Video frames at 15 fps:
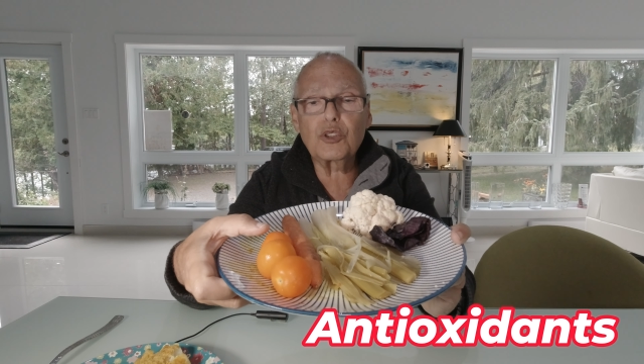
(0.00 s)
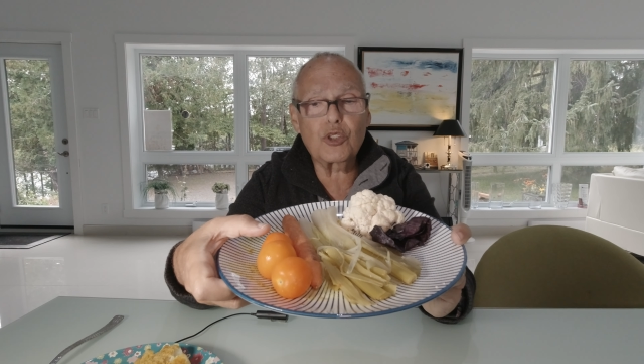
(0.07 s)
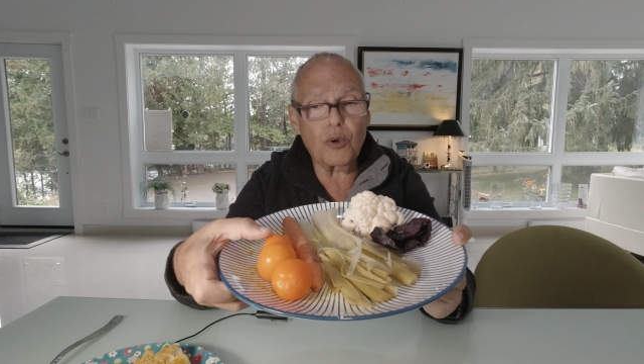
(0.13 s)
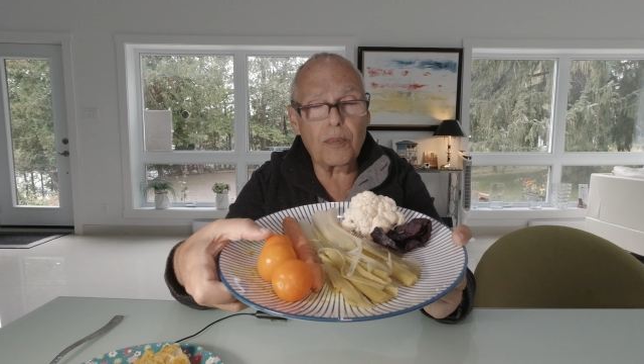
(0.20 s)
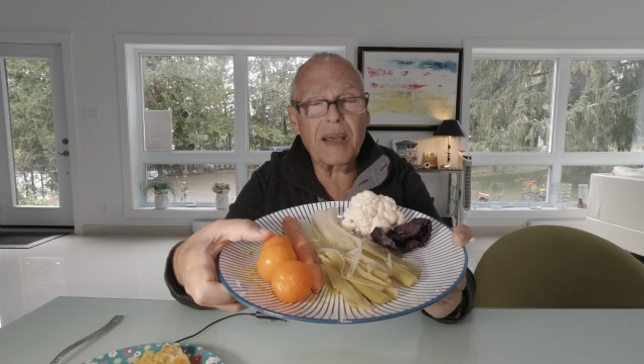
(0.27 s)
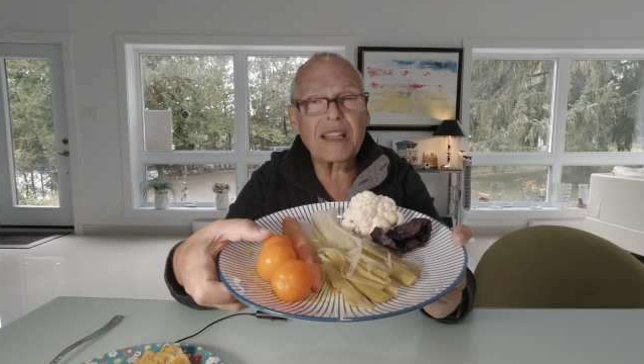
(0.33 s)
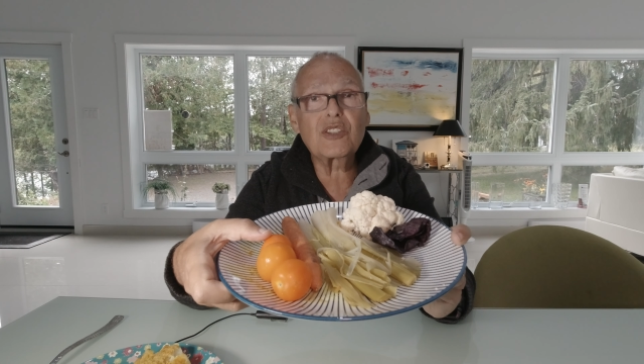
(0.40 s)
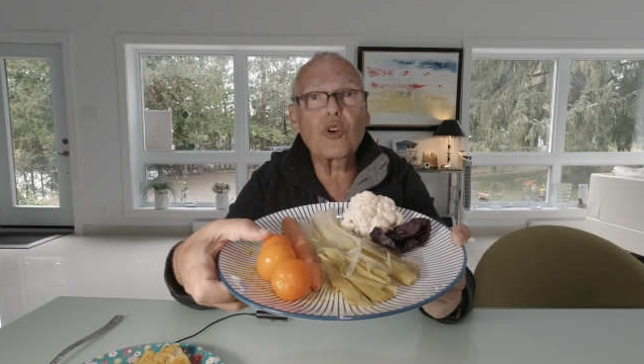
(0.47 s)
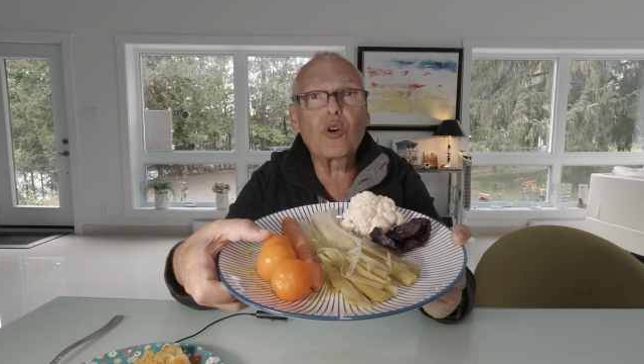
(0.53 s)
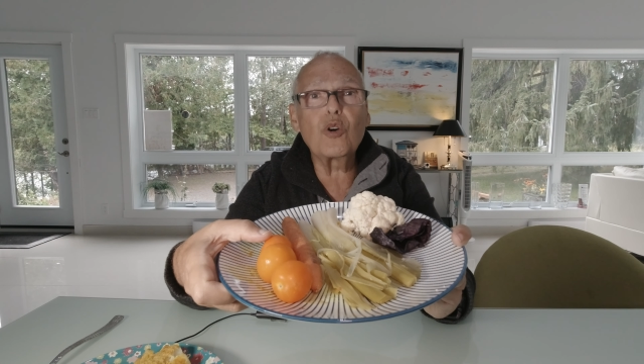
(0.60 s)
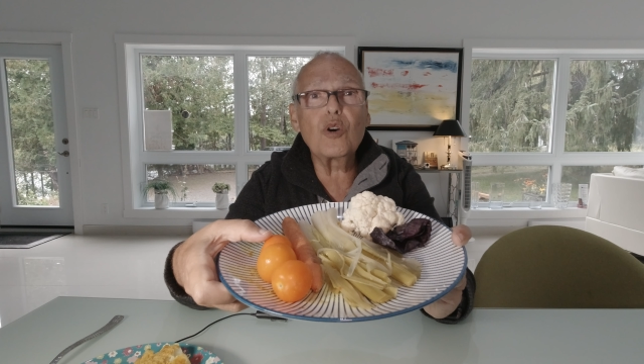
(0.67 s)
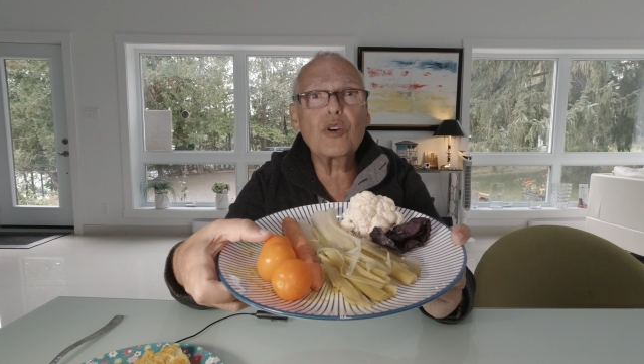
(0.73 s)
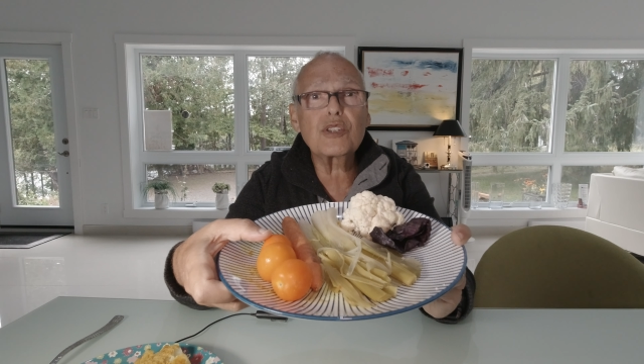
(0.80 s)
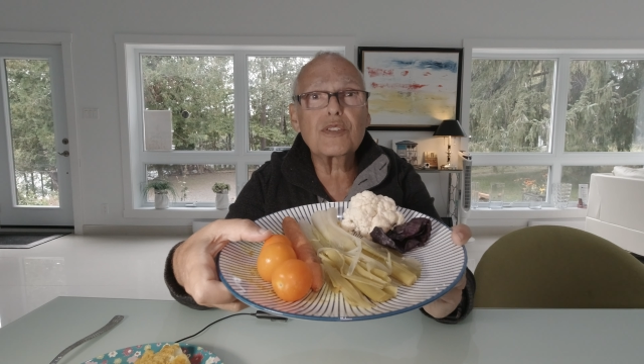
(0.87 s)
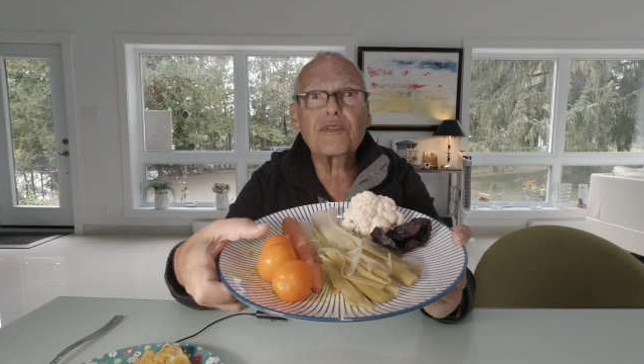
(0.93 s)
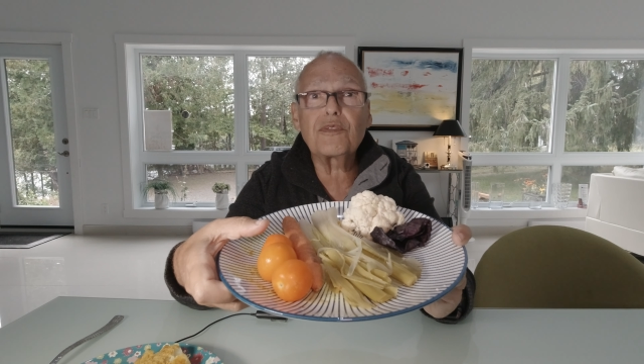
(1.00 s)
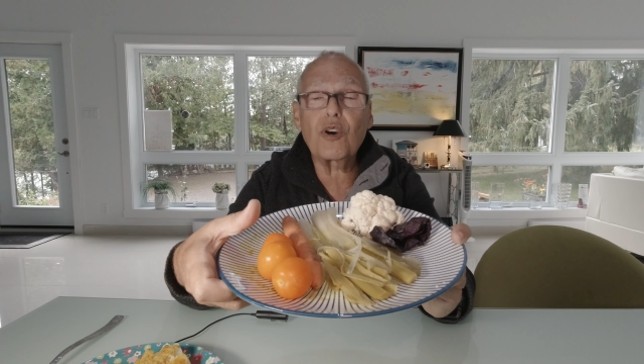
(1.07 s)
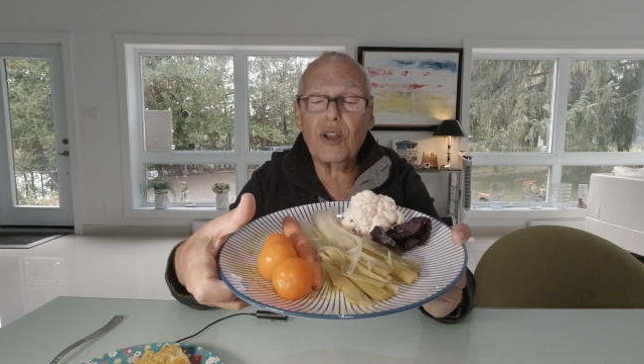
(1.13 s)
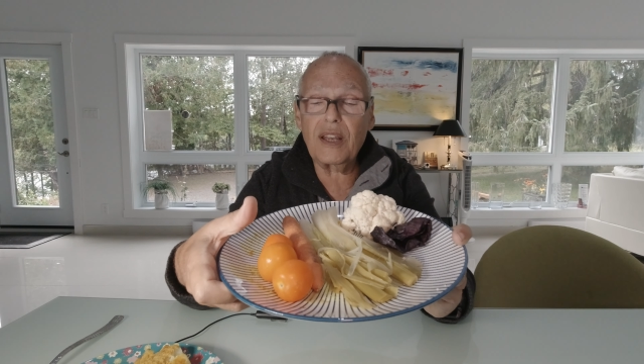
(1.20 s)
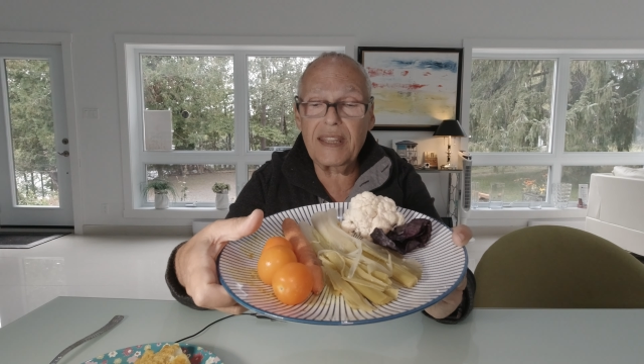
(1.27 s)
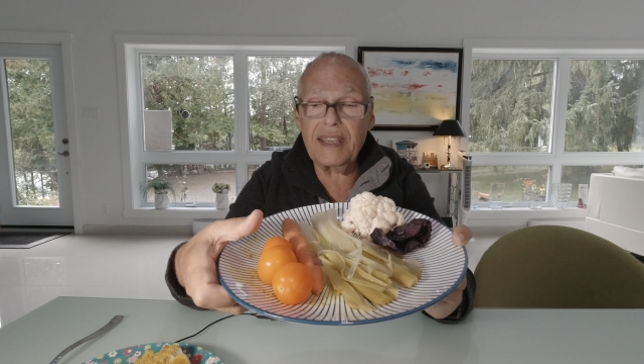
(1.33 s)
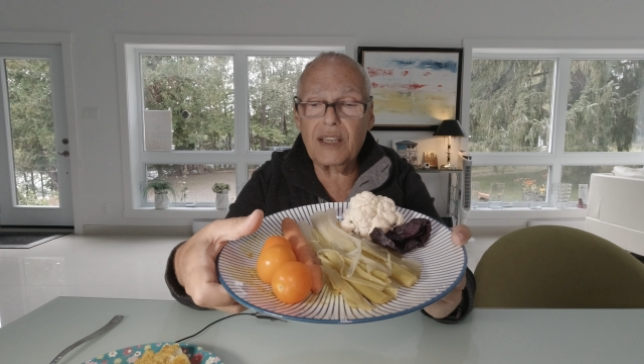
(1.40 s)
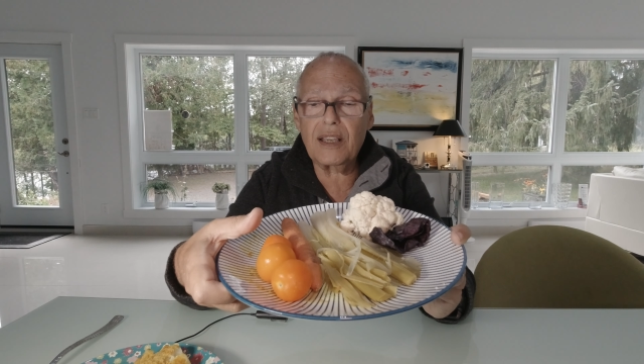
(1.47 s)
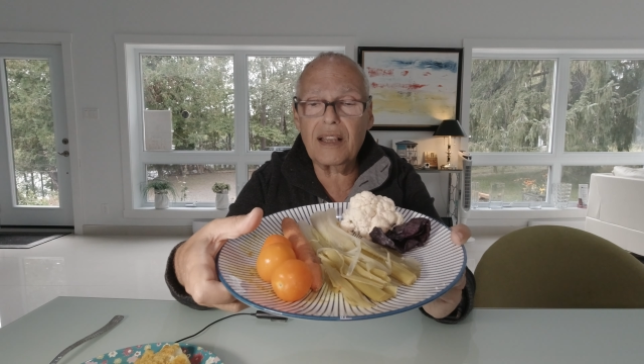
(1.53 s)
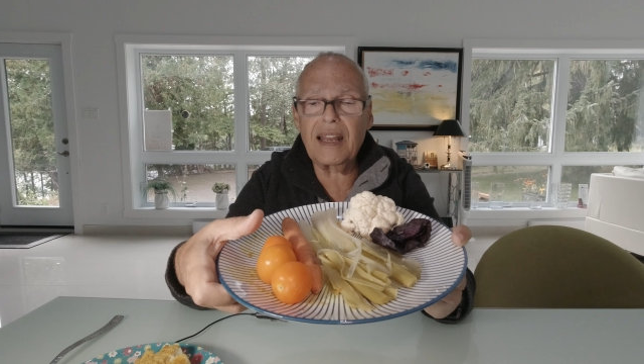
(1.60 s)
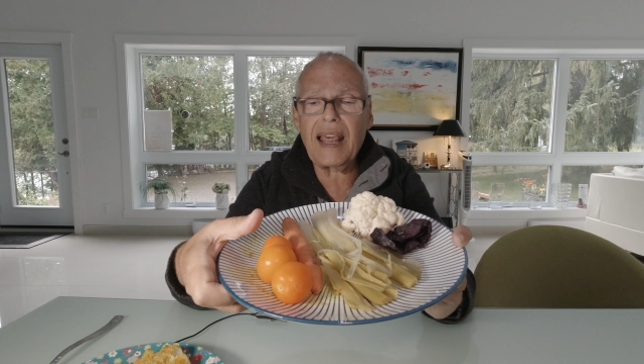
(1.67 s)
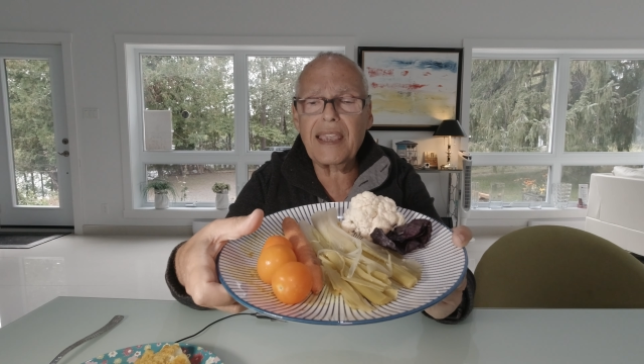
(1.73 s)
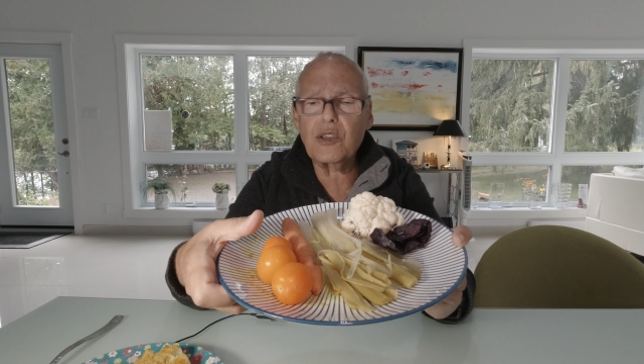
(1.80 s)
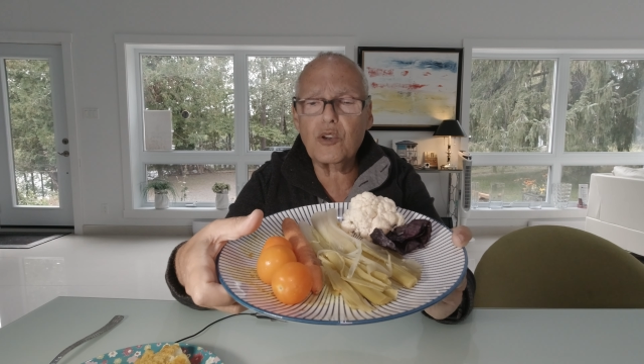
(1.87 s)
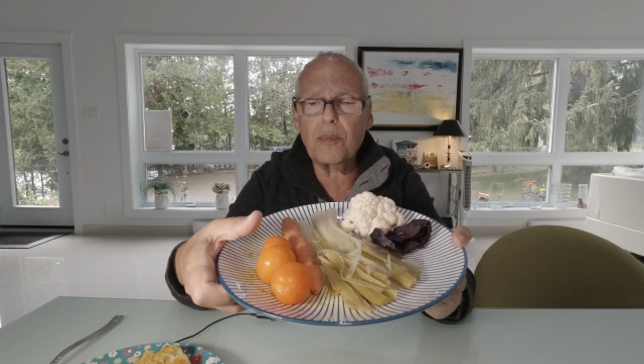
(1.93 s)
tomatoes for
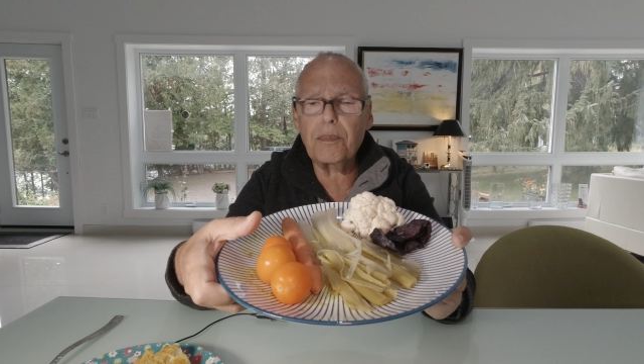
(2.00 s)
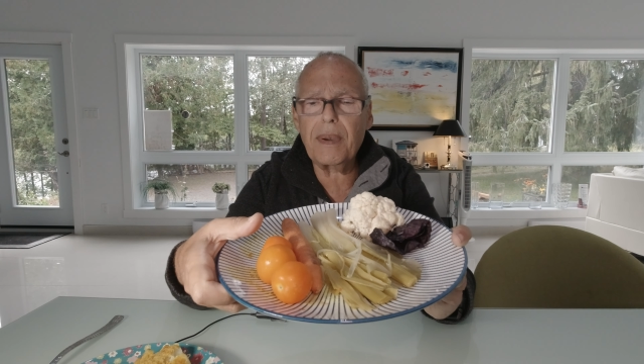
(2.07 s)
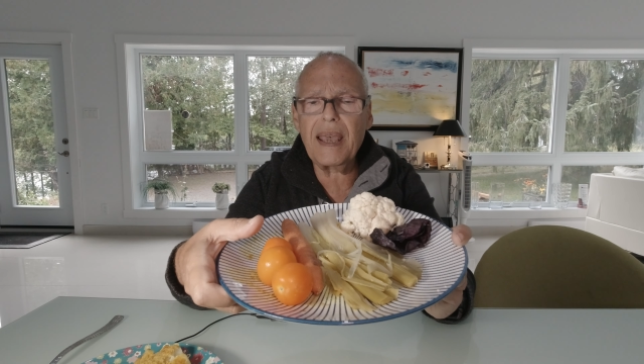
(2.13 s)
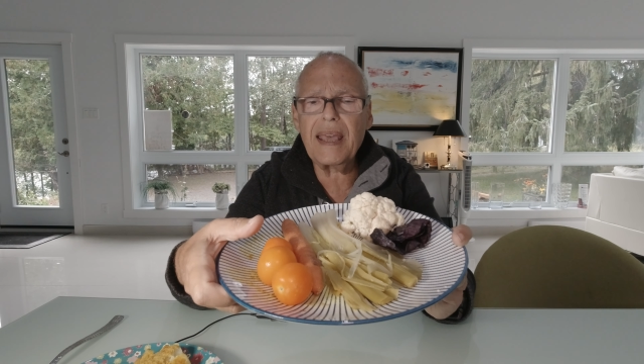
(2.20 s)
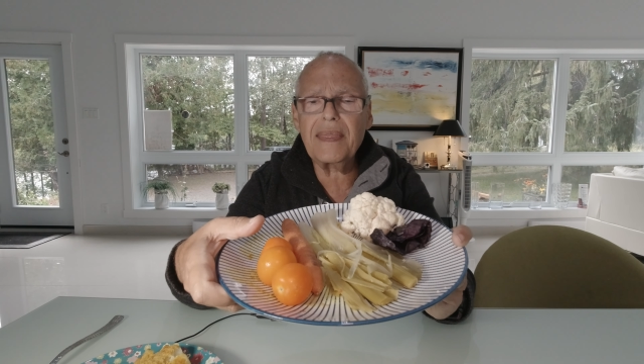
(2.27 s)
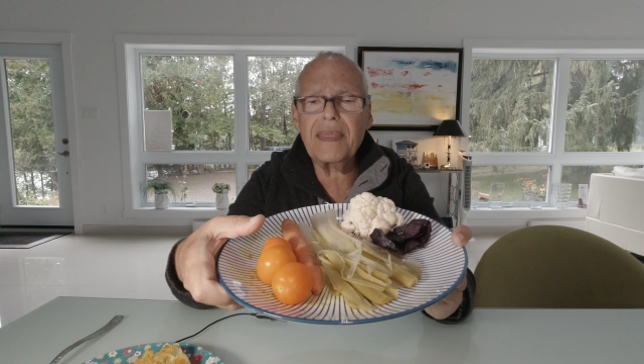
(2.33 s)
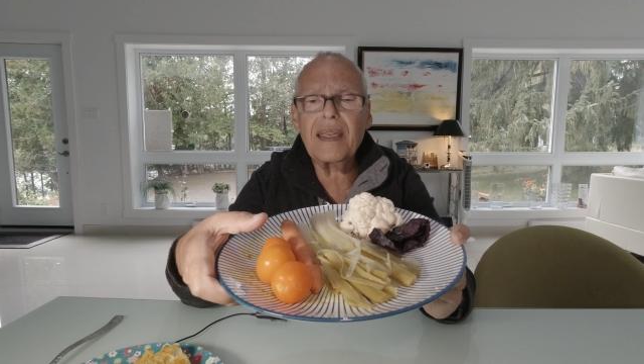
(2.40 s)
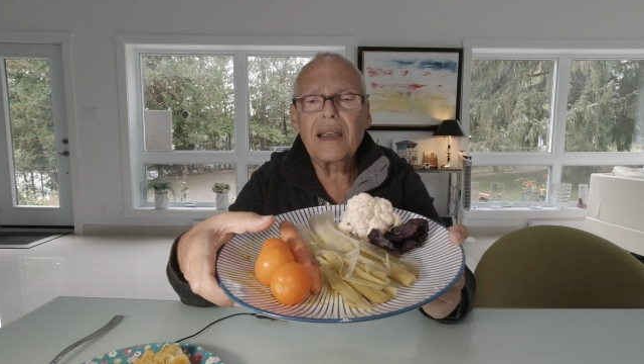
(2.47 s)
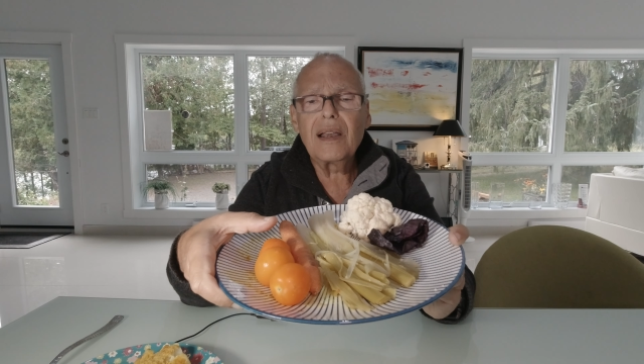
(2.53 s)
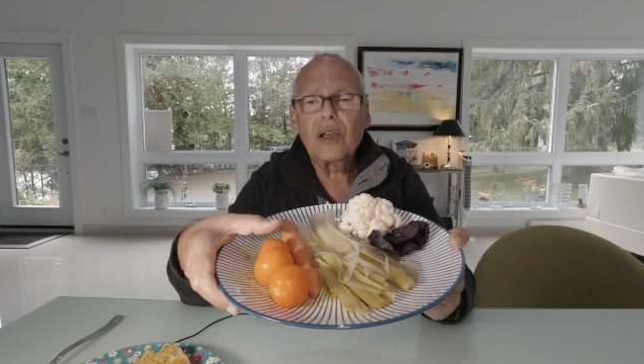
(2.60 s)
lycopene,